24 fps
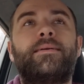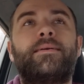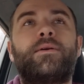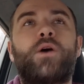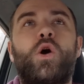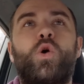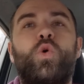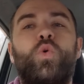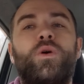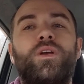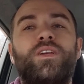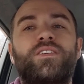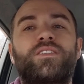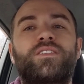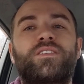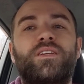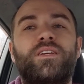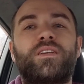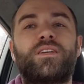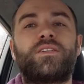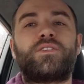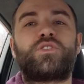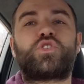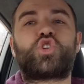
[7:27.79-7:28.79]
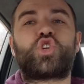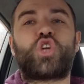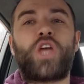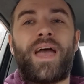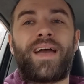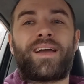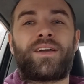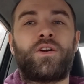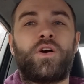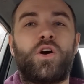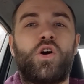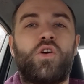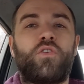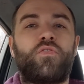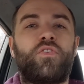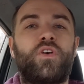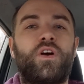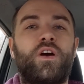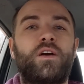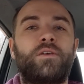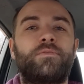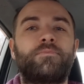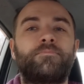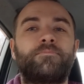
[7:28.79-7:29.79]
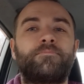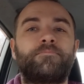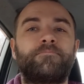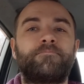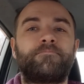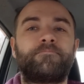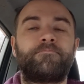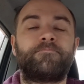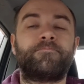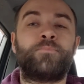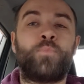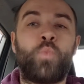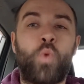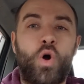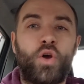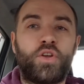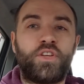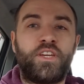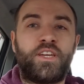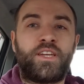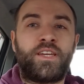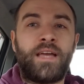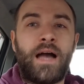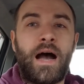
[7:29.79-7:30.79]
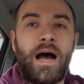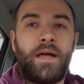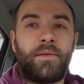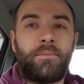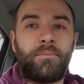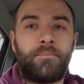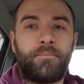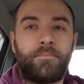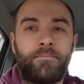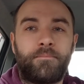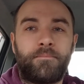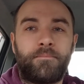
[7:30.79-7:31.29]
always check over what you can.